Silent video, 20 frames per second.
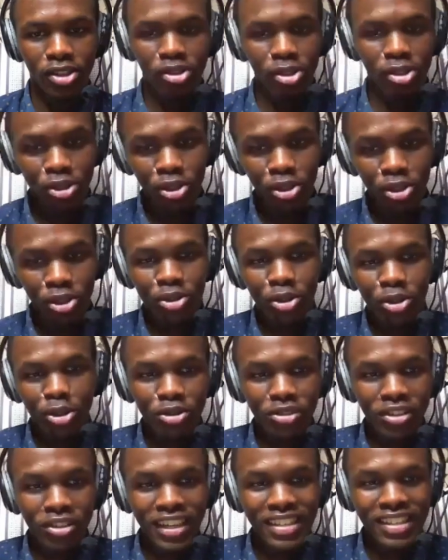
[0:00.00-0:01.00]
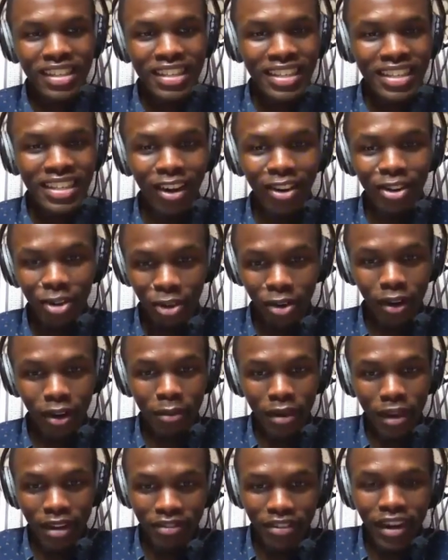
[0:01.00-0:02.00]
So should I sit down or
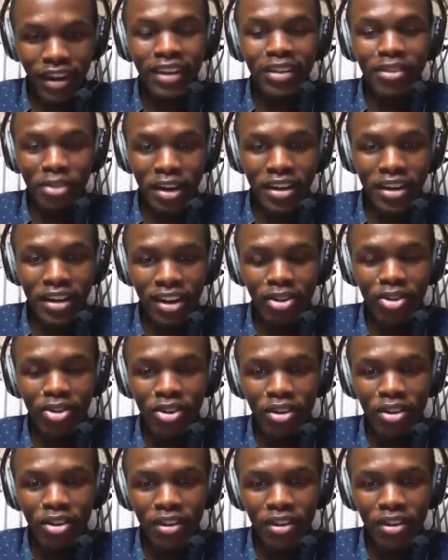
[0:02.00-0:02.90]
am I fine right now?